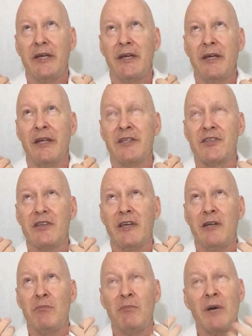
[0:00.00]
And
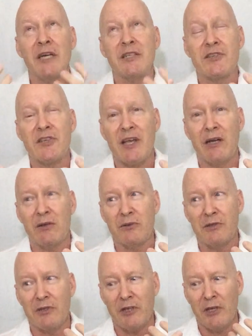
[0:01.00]
it might
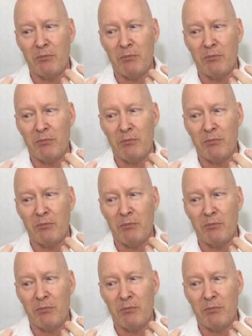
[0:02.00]
sound